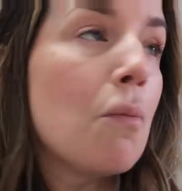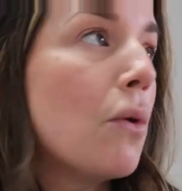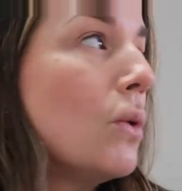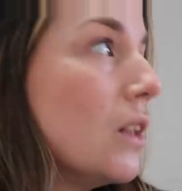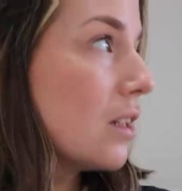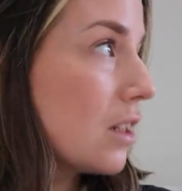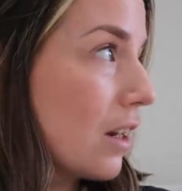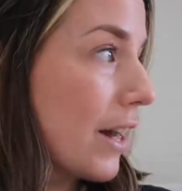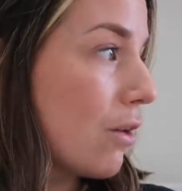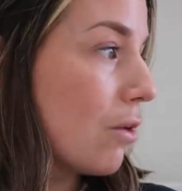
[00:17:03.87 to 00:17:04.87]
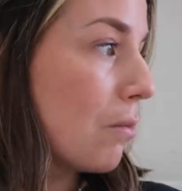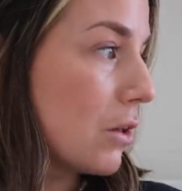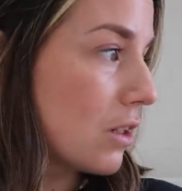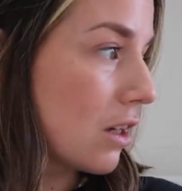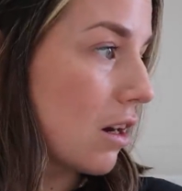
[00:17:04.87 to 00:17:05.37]
but the sun out and
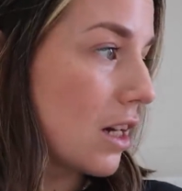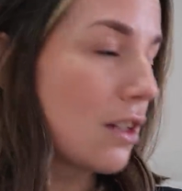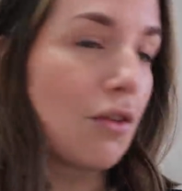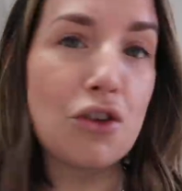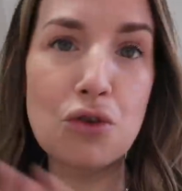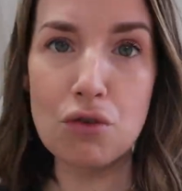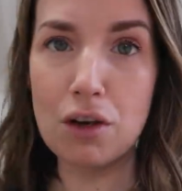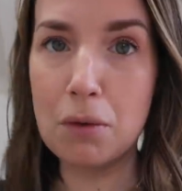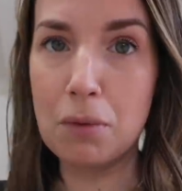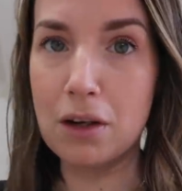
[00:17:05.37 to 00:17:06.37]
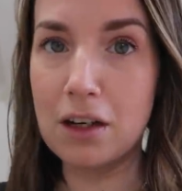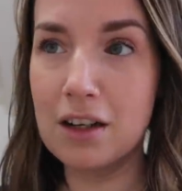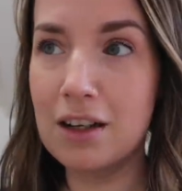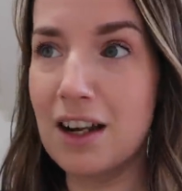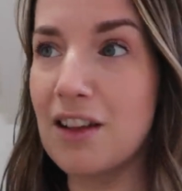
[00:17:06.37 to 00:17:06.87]
blue skies and the door open
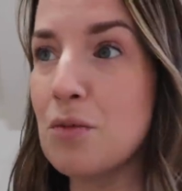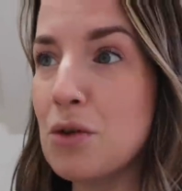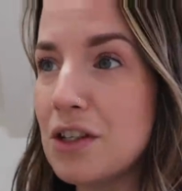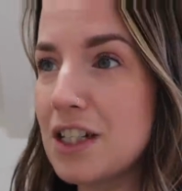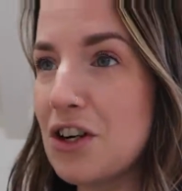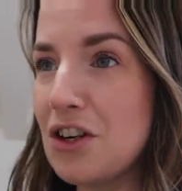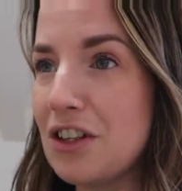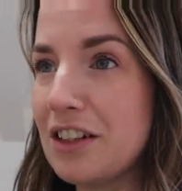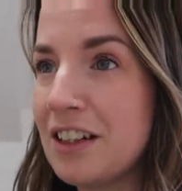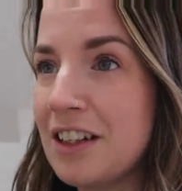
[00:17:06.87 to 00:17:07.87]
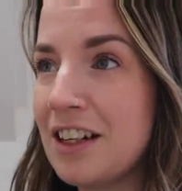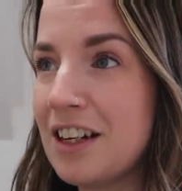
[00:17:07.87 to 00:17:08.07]
and the music on,